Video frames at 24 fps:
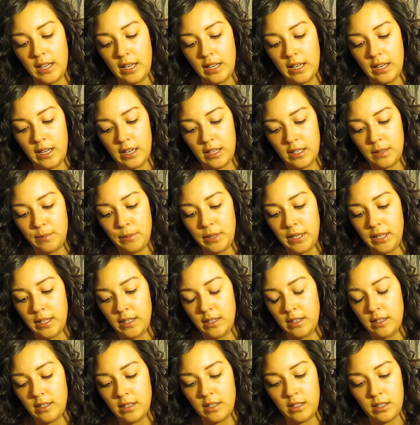It is
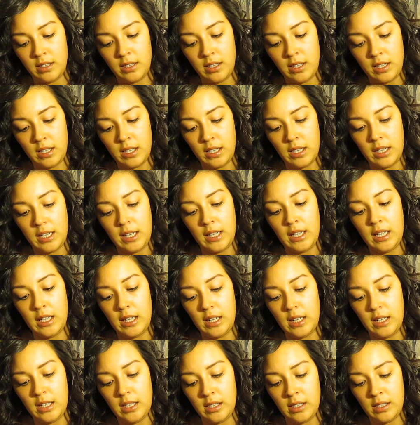bent. It
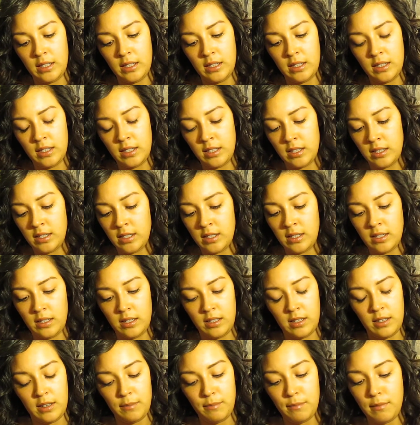is
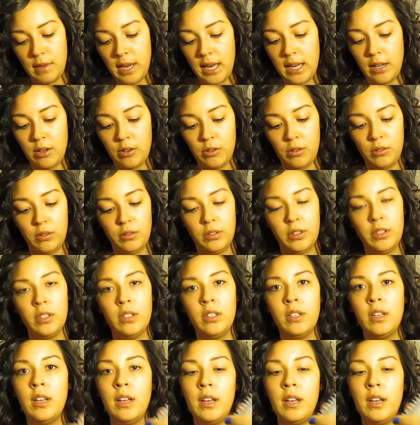mangled.